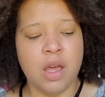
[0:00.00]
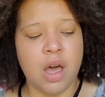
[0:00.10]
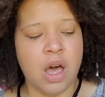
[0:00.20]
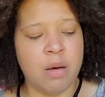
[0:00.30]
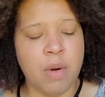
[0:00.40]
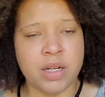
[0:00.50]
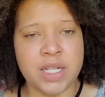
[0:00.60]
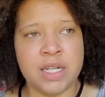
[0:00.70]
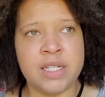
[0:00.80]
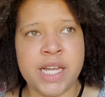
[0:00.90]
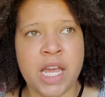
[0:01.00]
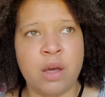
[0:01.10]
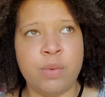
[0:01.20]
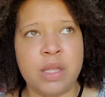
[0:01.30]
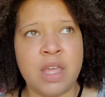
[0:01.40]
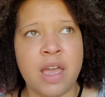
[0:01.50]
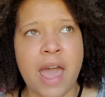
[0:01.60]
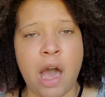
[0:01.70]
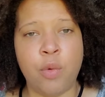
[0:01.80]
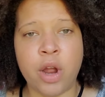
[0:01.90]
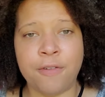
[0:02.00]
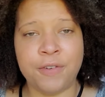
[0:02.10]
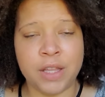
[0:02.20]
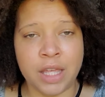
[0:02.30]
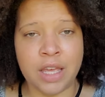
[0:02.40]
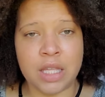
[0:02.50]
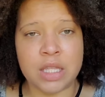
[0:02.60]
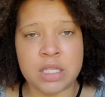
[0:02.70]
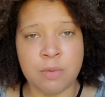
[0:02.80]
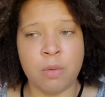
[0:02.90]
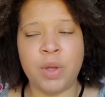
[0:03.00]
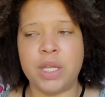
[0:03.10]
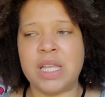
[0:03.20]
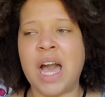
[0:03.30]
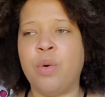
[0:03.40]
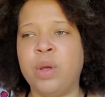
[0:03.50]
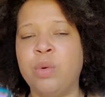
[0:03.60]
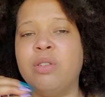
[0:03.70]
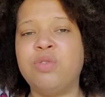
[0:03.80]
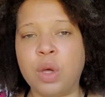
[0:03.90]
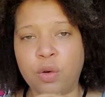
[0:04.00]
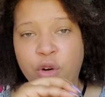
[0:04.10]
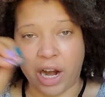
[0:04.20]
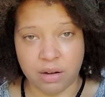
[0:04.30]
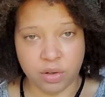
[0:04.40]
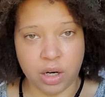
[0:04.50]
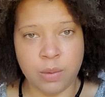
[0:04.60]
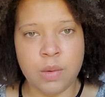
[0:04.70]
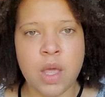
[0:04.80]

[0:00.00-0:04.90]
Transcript: our day-to-day, we think how we are feeling in this moment is how we will feel forever.